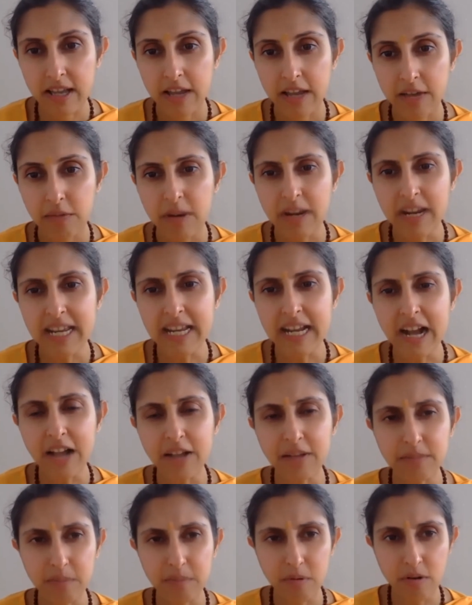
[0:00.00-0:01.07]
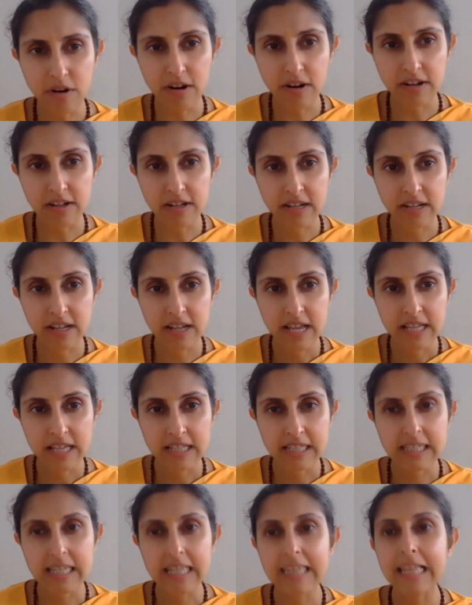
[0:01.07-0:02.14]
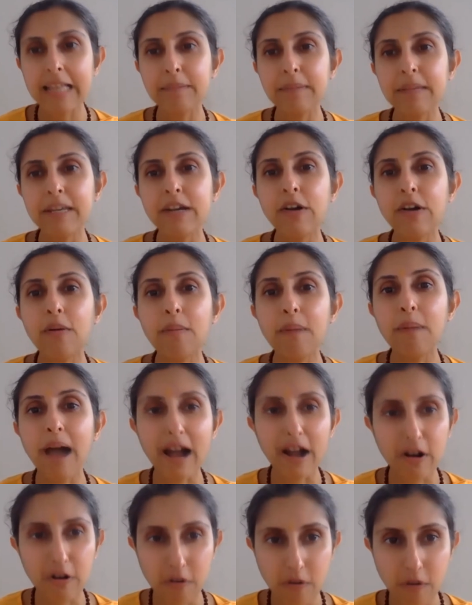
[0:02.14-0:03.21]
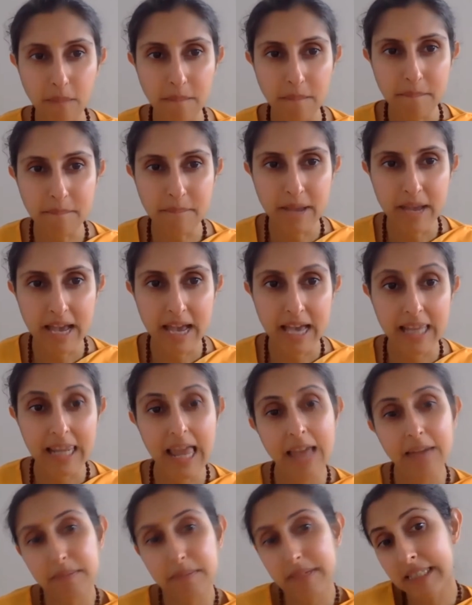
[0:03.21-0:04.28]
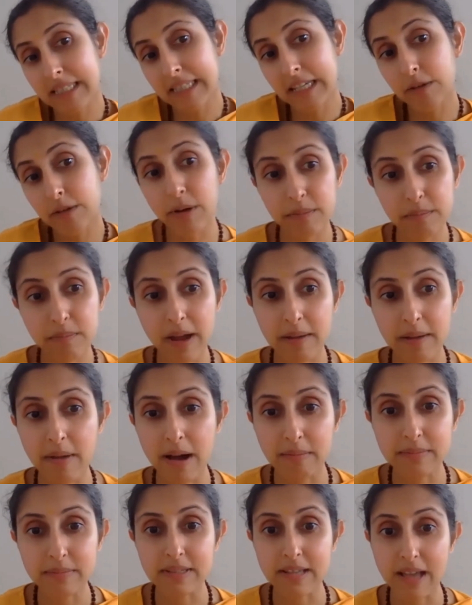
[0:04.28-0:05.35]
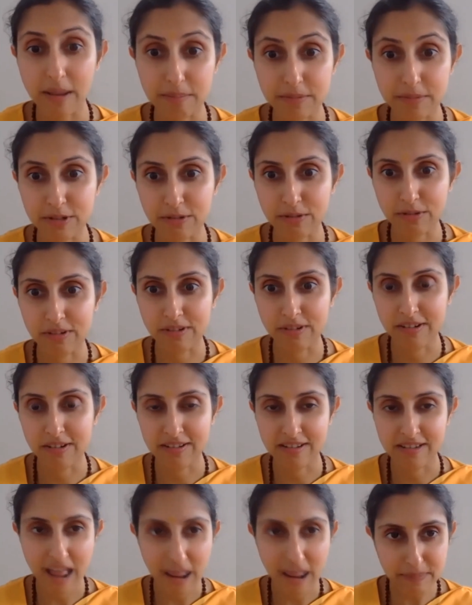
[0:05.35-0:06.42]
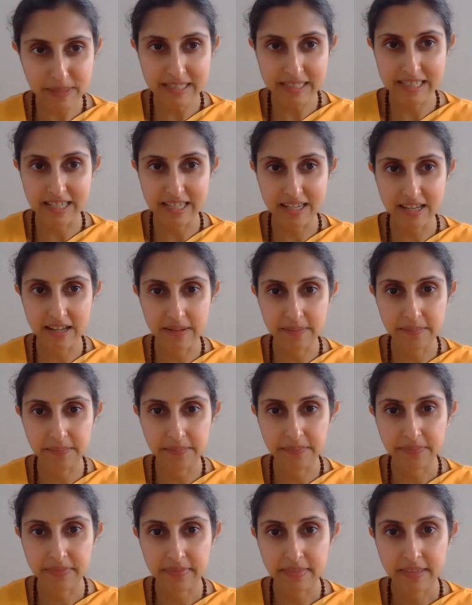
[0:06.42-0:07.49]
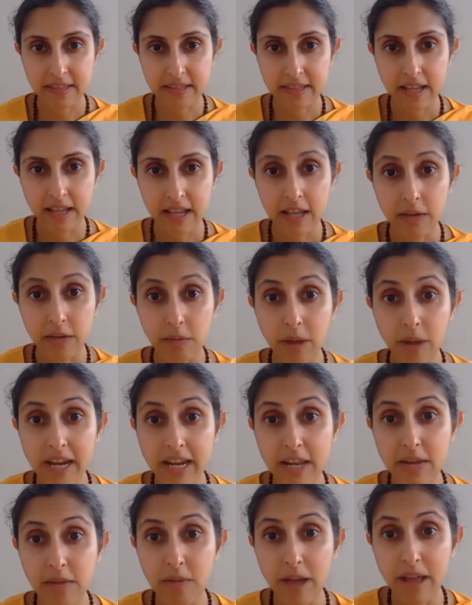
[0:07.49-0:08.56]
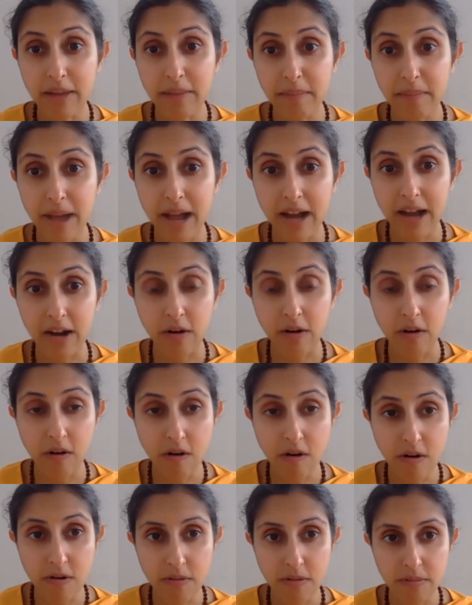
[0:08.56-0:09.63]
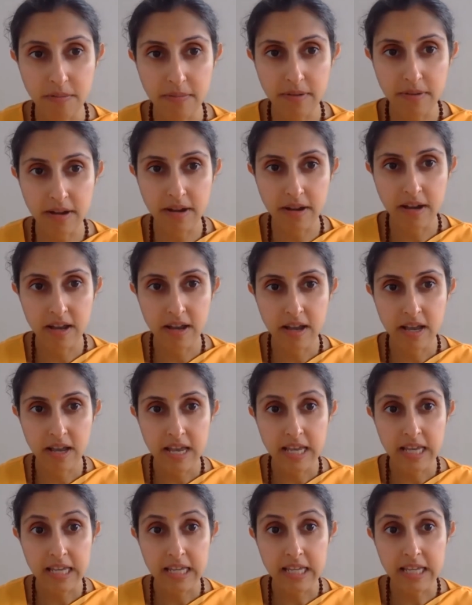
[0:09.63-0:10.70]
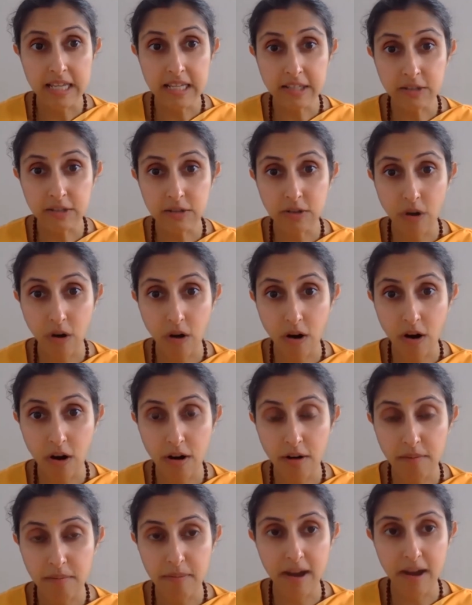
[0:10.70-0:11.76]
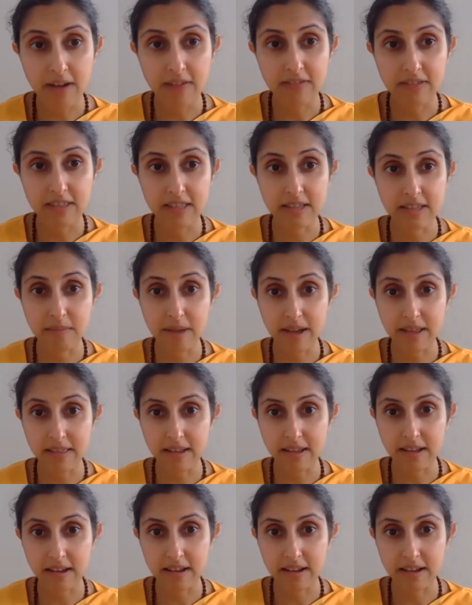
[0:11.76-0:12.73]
When he got bored, he said, let me go back home and let me see what my mom's up to. Let me see. When he went back home, he saw Parvati Mata.